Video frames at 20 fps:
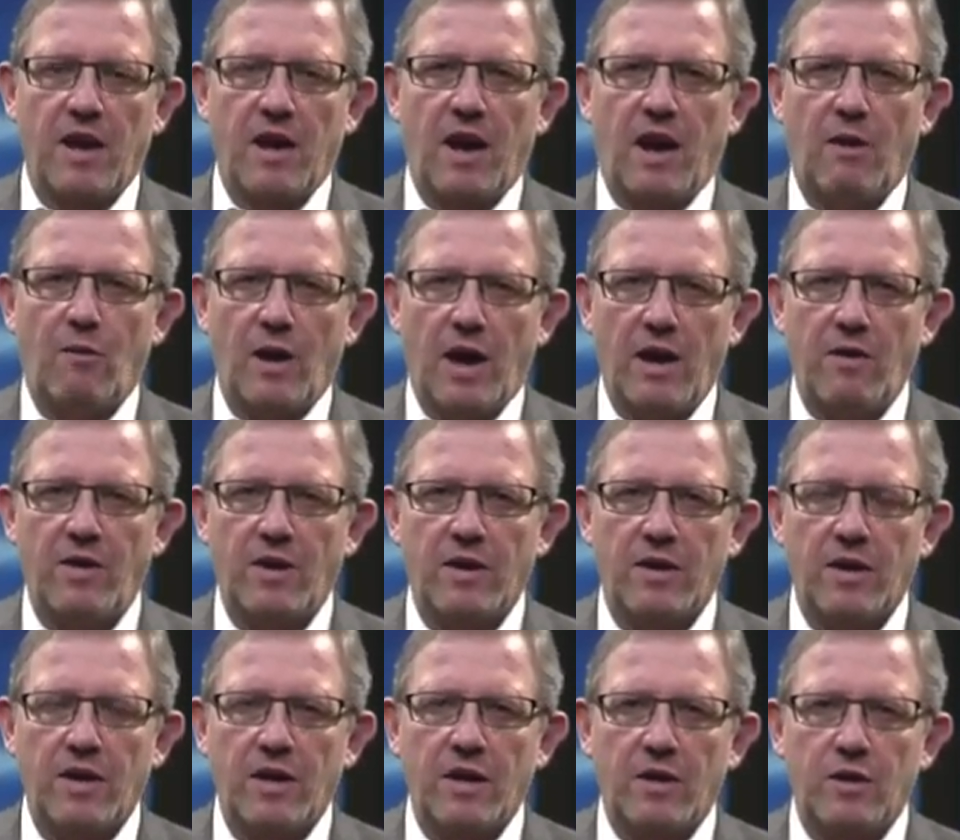
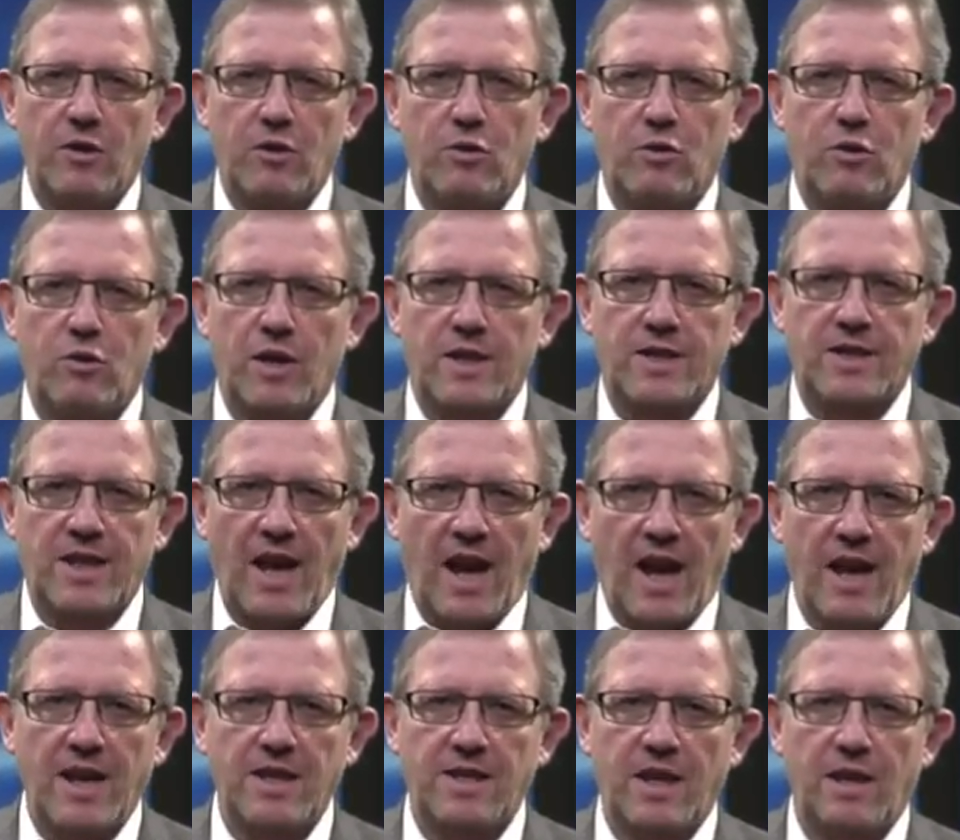However, due to the
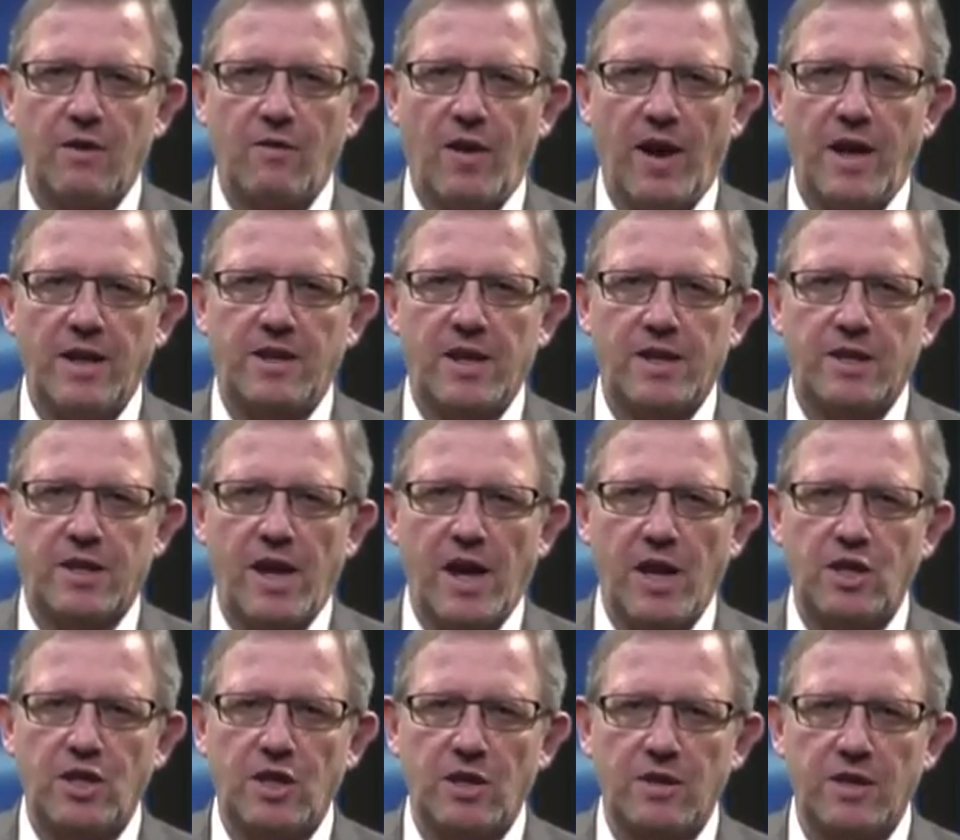size and weight
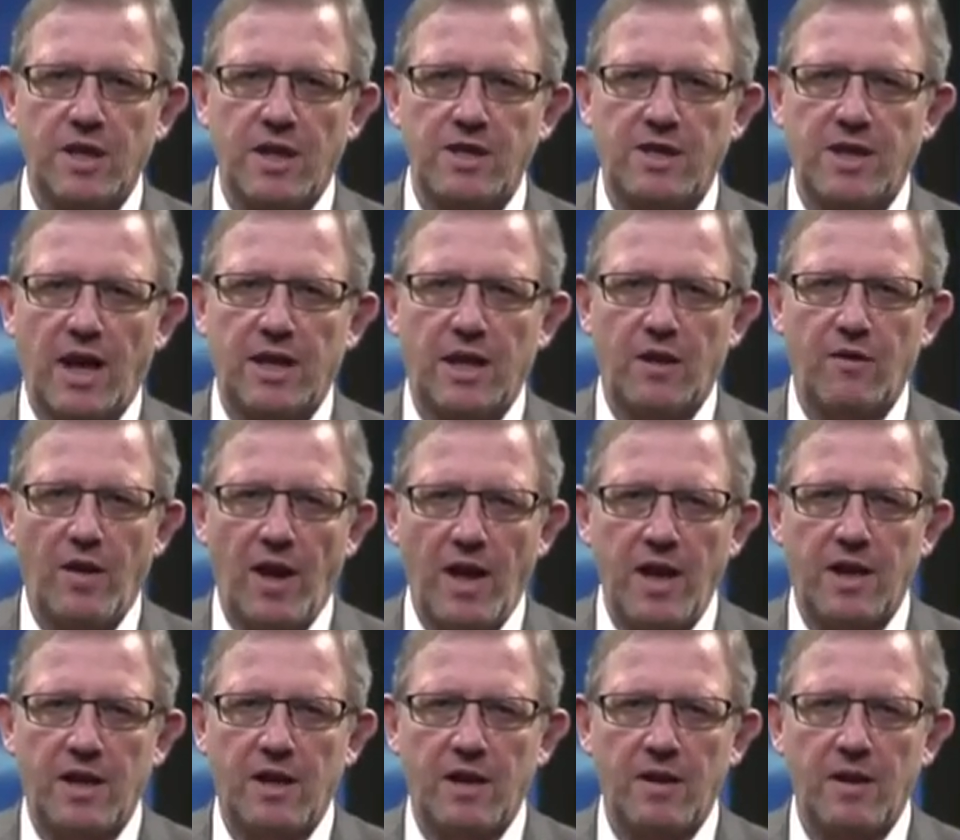restrictions inside the
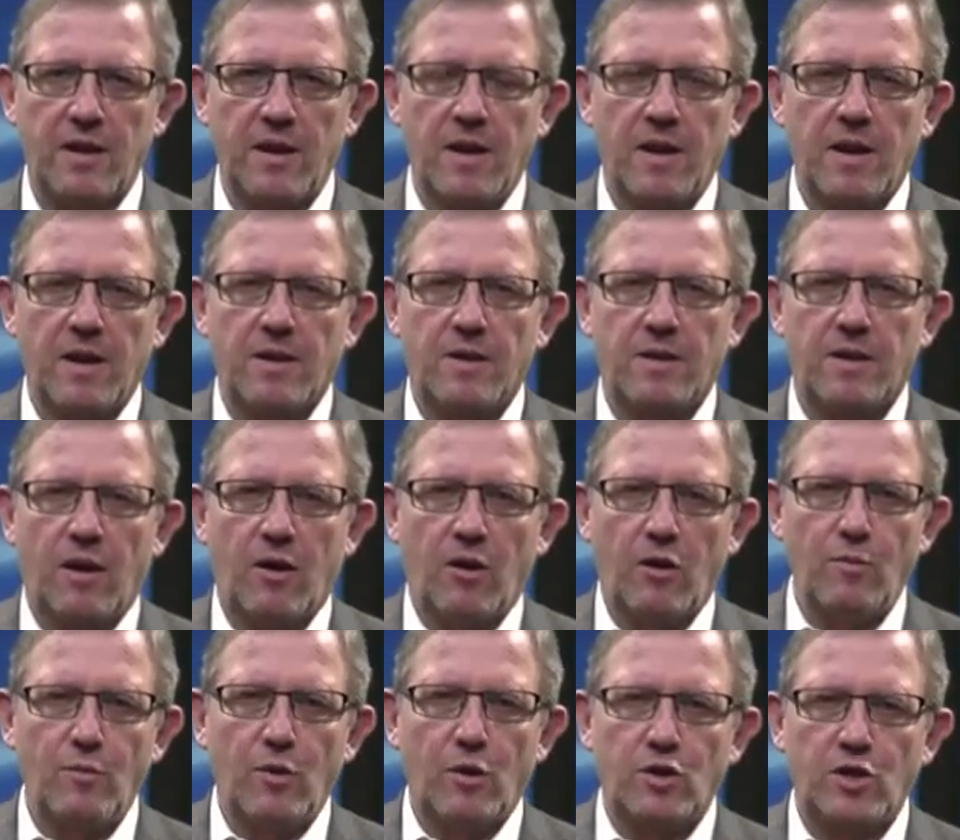vehicle, the
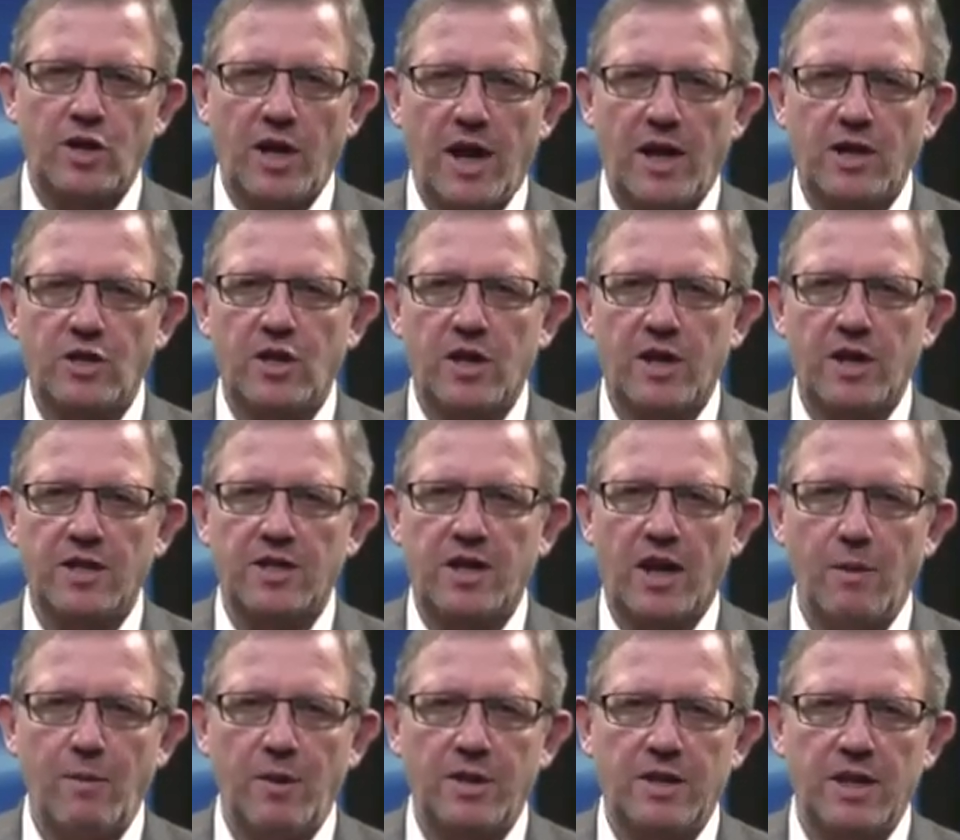onboard charger is
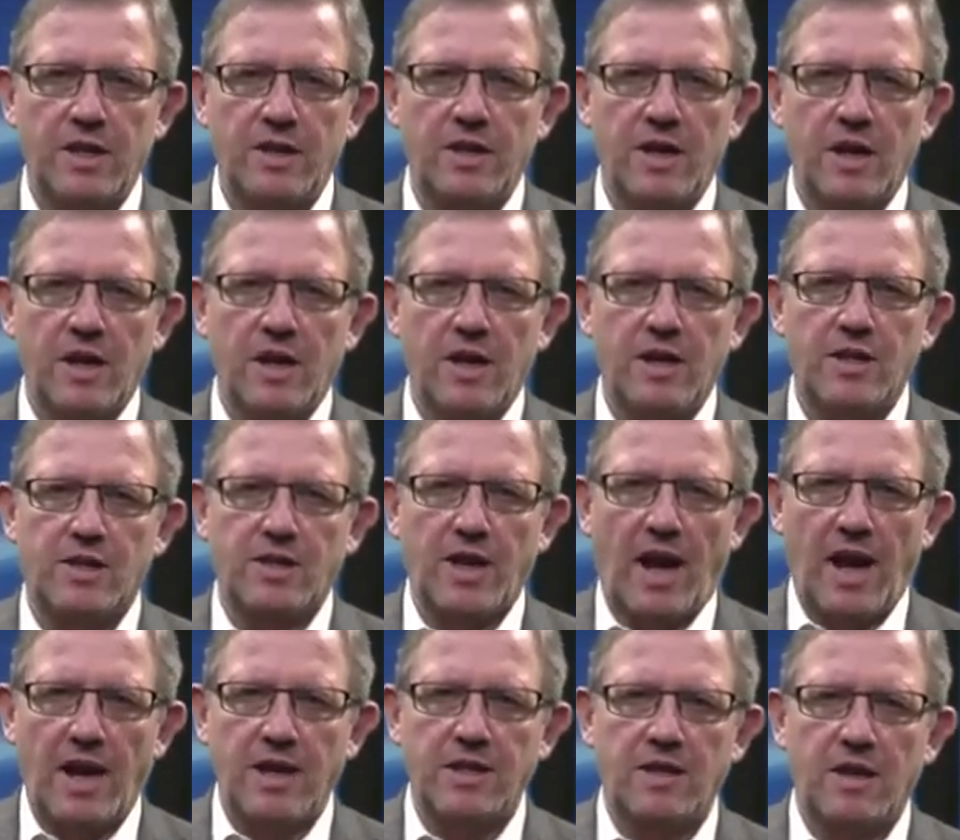limited in
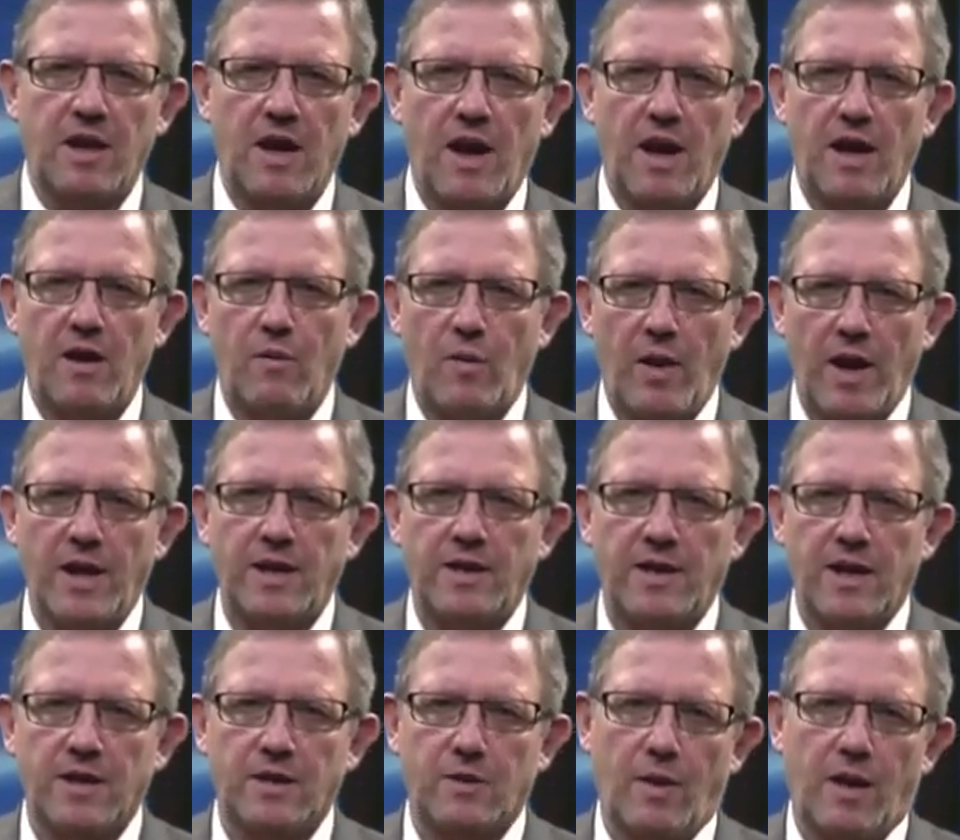size and weight
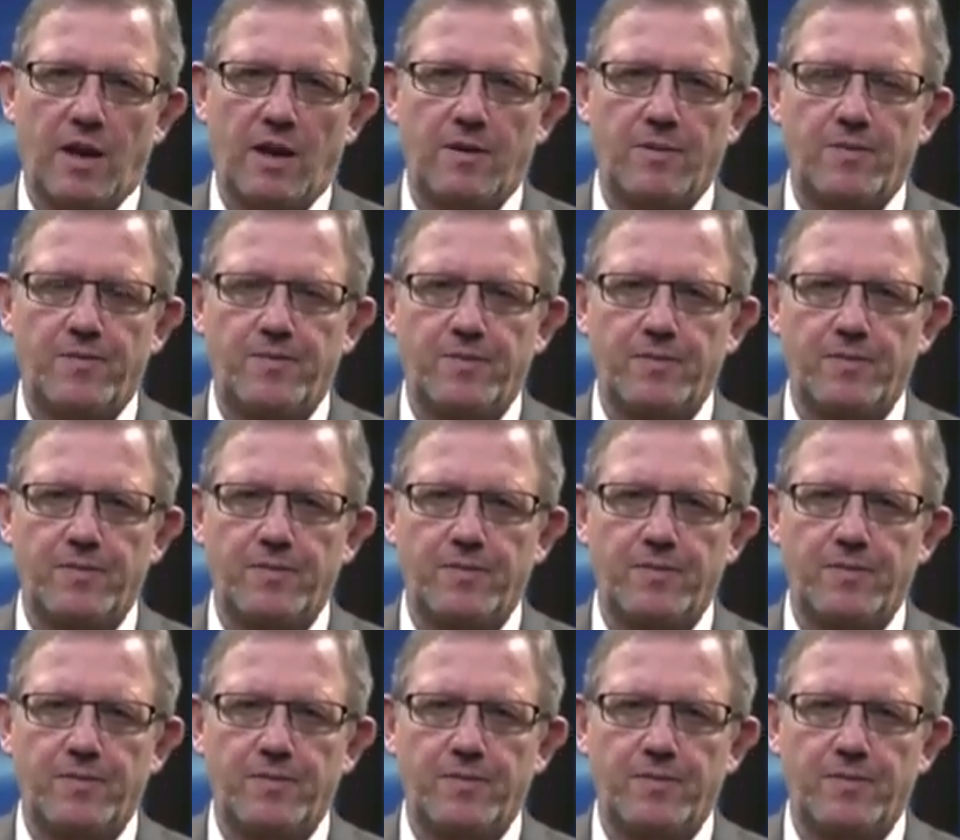as well.